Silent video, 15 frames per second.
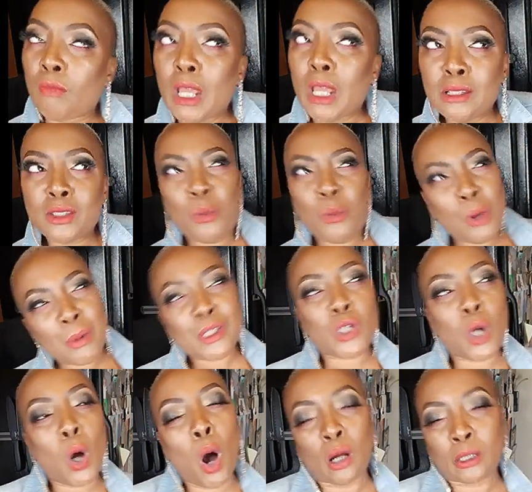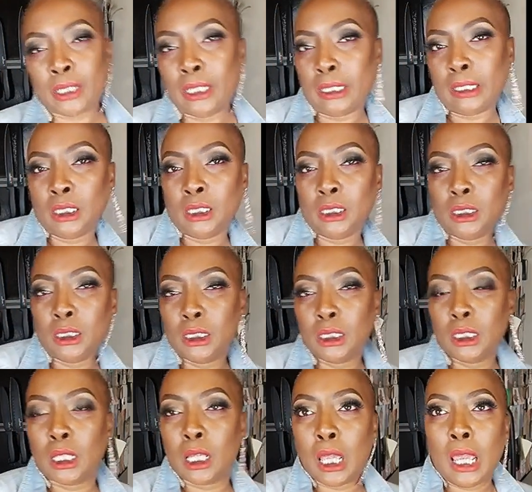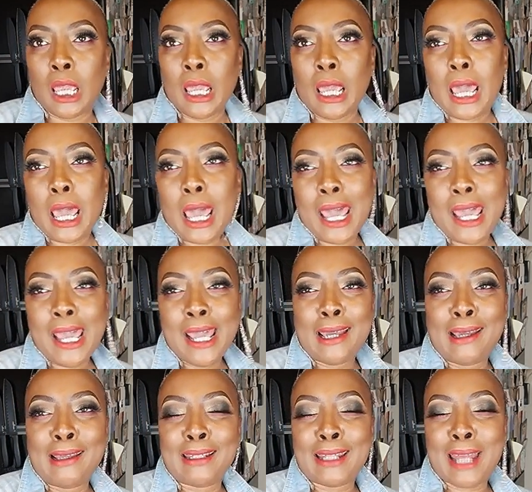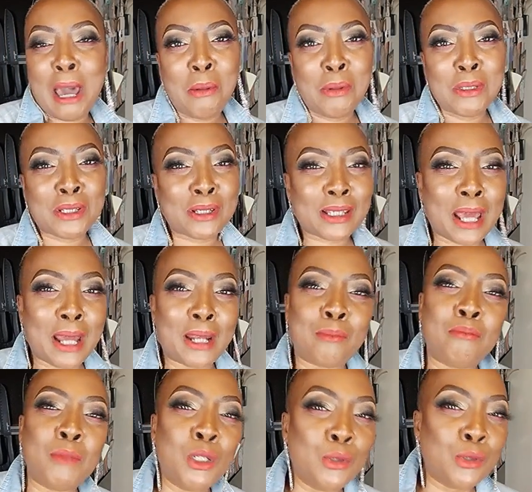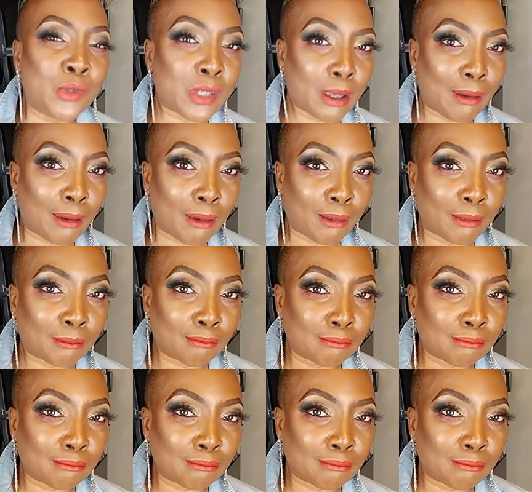so we were talking and I was just kind of musing.